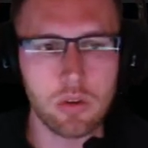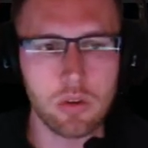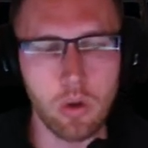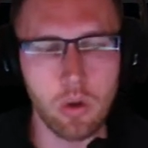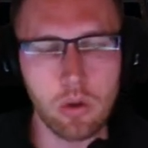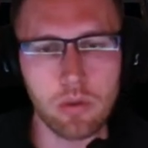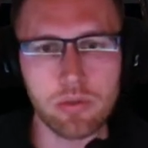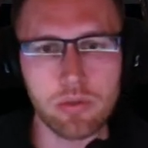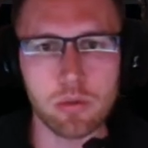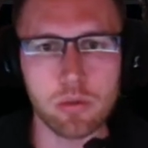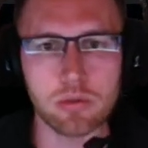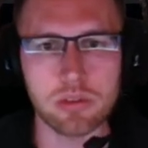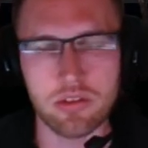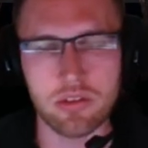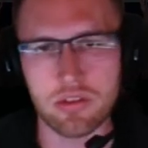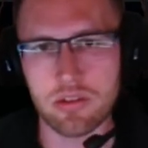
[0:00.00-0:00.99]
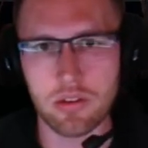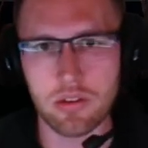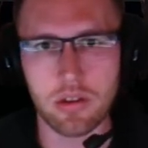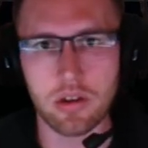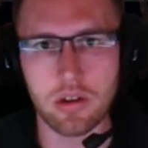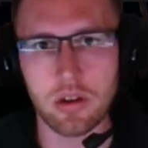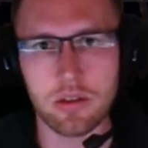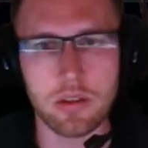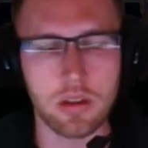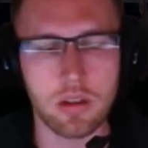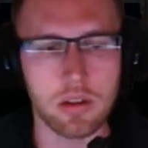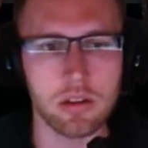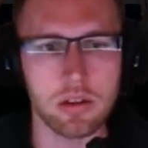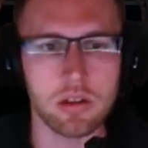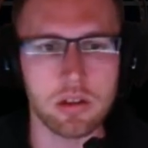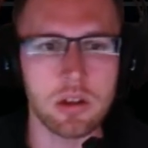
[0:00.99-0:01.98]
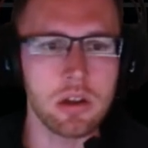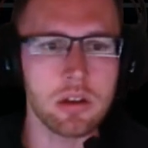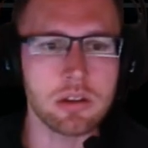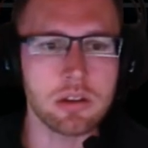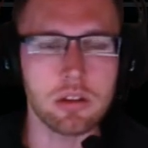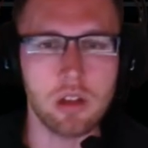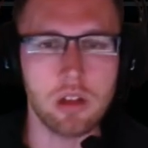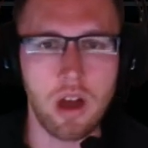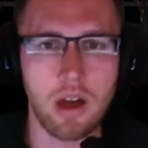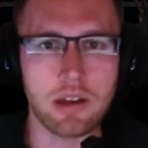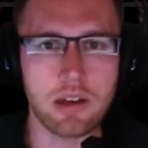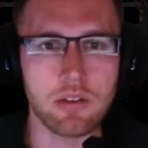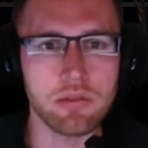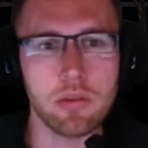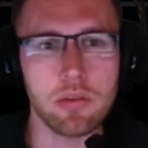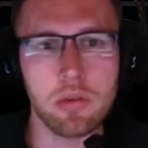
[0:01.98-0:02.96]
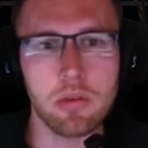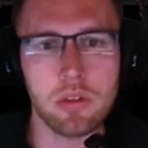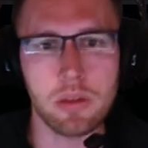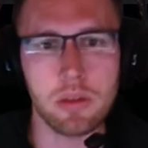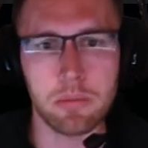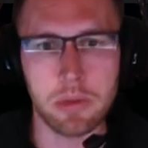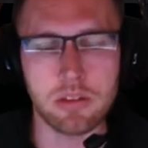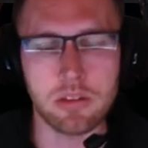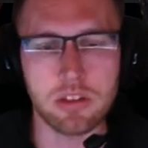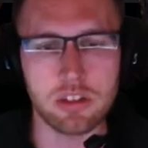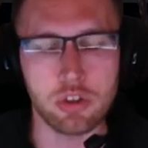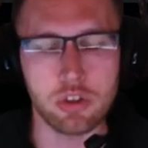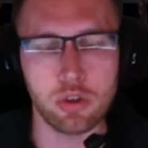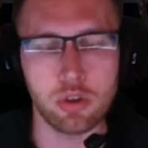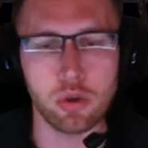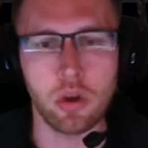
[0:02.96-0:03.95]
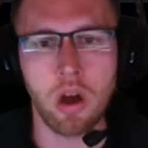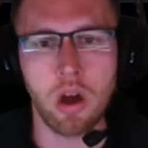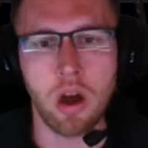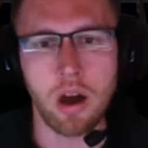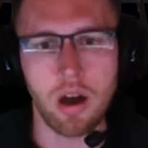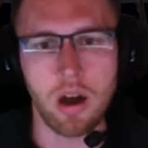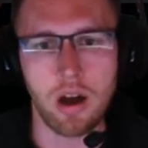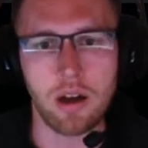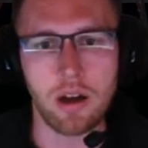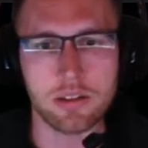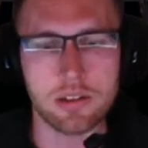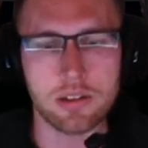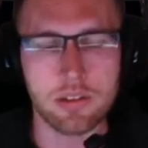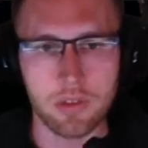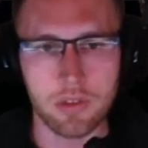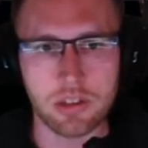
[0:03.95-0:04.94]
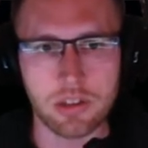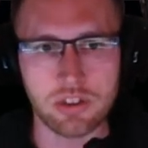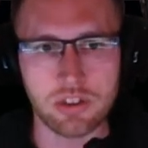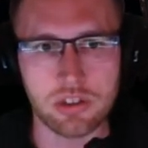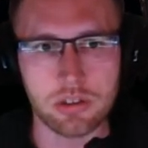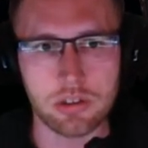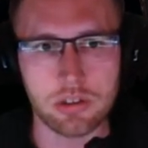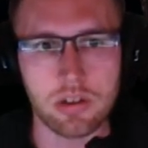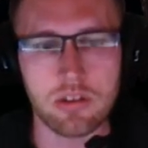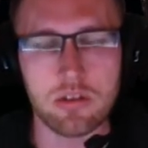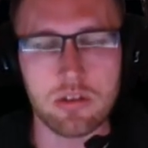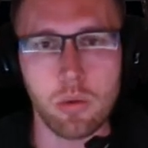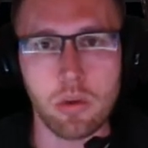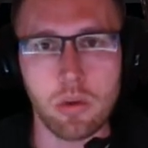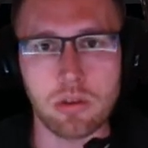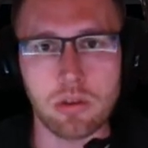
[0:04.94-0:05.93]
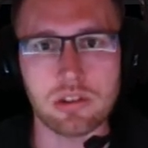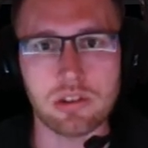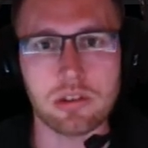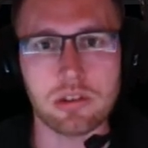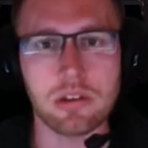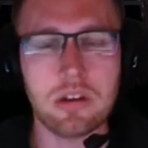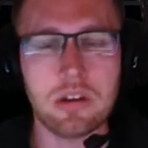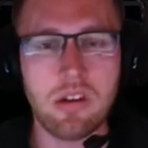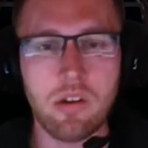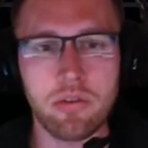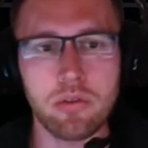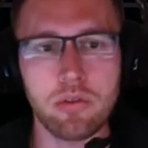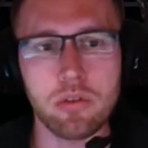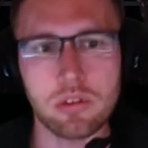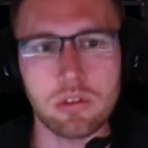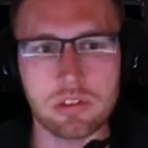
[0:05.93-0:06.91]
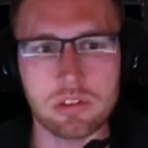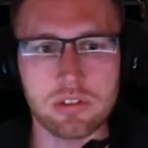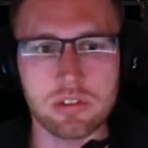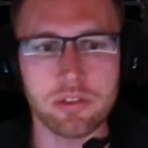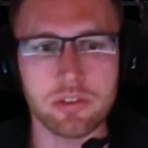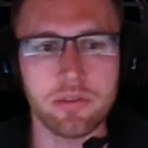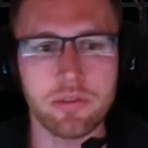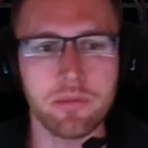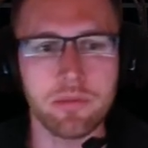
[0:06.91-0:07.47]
all folders, the live, the PTU, and eventually Squadron 42.